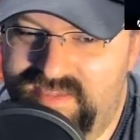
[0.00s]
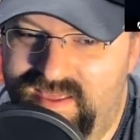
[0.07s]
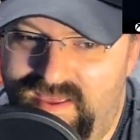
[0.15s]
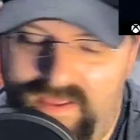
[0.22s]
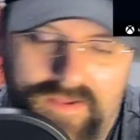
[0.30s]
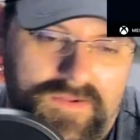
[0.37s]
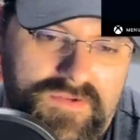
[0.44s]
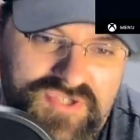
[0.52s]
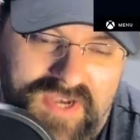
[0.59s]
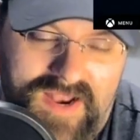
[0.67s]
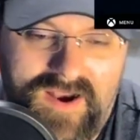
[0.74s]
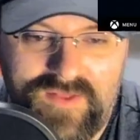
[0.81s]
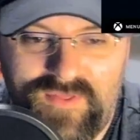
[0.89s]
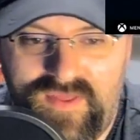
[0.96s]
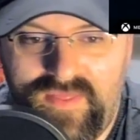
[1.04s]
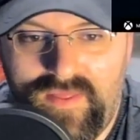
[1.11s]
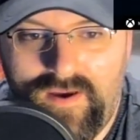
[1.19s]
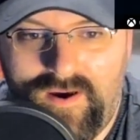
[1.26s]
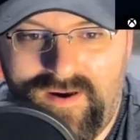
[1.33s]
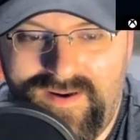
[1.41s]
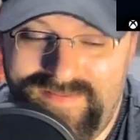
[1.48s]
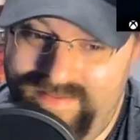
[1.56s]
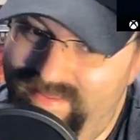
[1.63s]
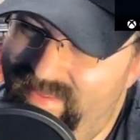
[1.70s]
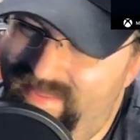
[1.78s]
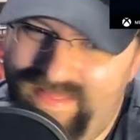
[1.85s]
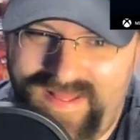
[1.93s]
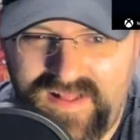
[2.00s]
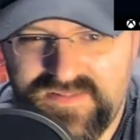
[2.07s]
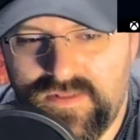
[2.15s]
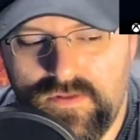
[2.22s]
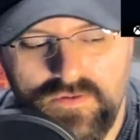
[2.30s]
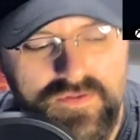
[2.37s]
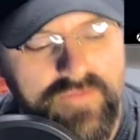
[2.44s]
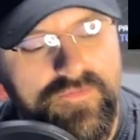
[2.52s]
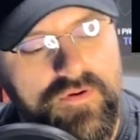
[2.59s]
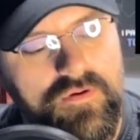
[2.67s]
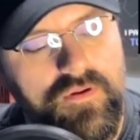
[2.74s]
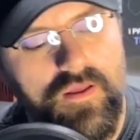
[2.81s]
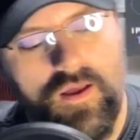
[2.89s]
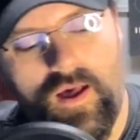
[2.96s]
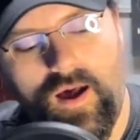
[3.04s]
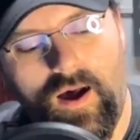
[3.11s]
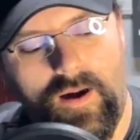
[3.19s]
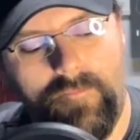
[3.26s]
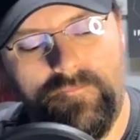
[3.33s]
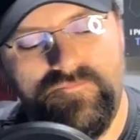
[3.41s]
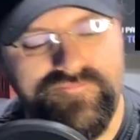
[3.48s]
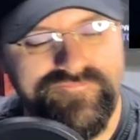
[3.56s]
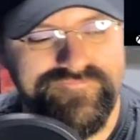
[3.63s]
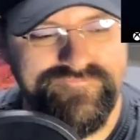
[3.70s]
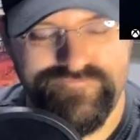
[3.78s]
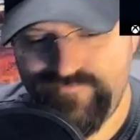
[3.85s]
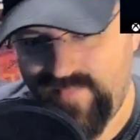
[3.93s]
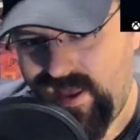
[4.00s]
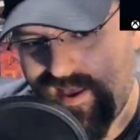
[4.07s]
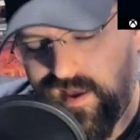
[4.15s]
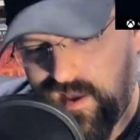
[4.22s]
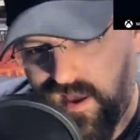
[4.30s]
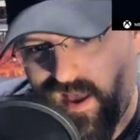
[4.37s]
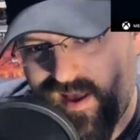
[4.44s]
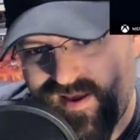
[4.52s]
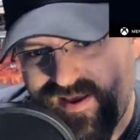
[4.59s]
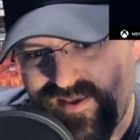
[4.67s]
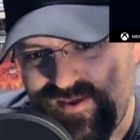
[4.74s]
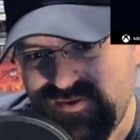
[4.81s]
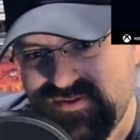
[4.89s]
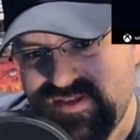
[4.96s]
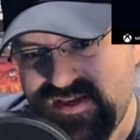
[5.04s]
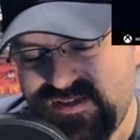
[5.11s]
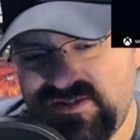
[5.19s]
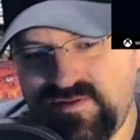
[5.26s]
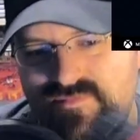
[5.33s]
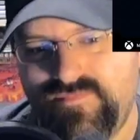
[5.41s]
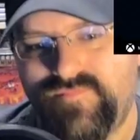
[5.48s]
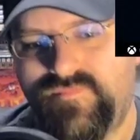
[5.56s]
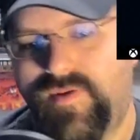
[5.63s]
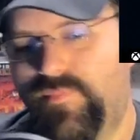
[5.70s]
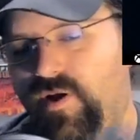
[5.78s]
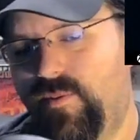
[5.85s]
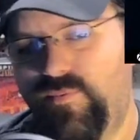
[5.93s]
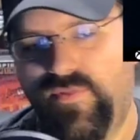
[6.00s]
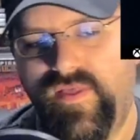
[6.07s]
that generically they are, that's a little different. I use this. My problem with